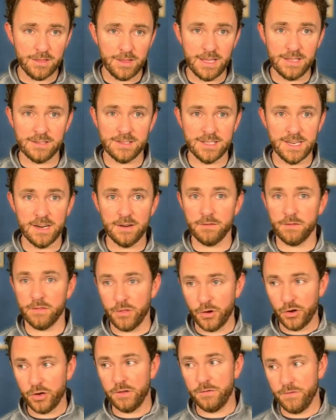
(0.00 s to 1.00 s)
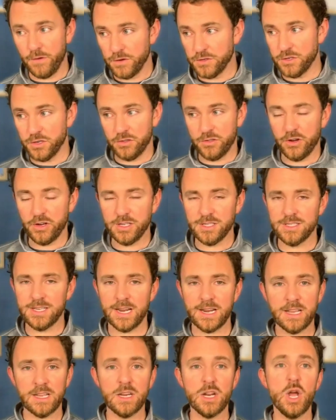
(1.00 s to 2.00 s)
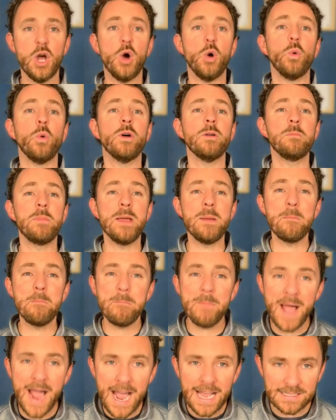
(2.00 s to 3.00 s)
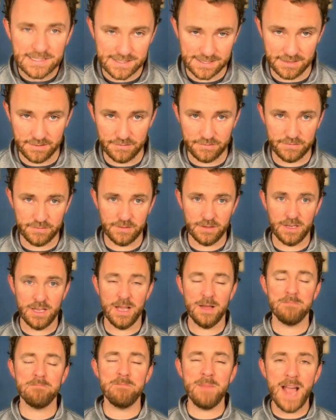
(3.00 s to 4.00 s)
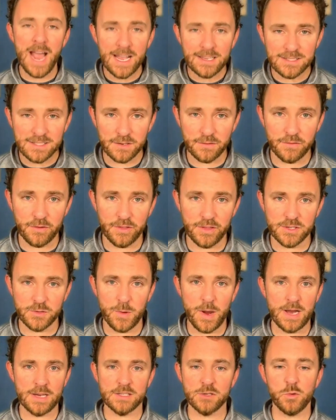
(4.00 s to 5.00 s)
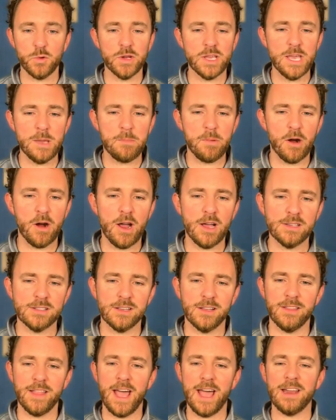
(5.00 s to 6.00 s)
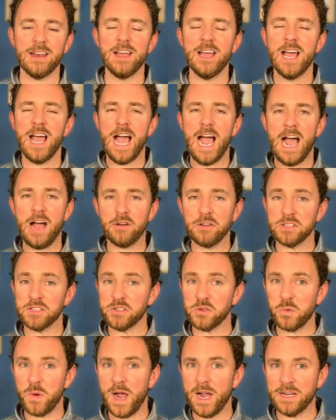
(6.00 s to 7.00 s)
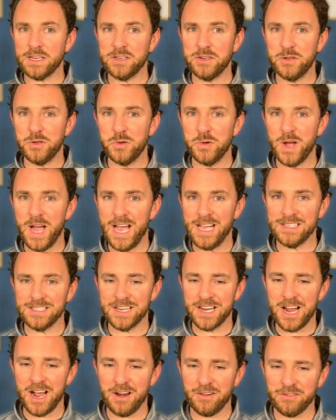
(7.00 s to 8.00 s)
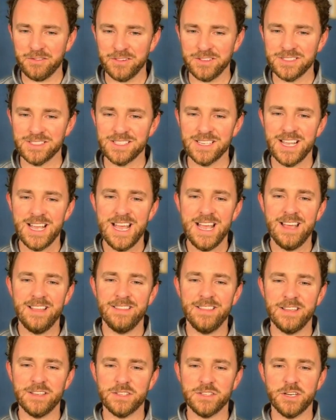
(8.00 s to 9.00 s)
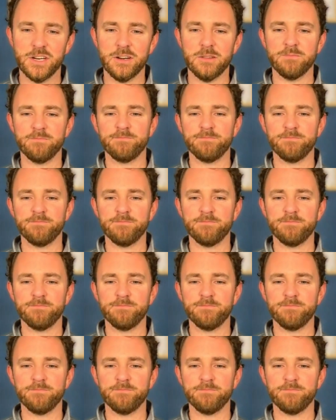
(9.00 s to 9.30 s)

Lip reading: instead of 31st or 32nd would be massive for the SWAC. So we'll keep our eyes on that. How does SWAC do as a conference this year?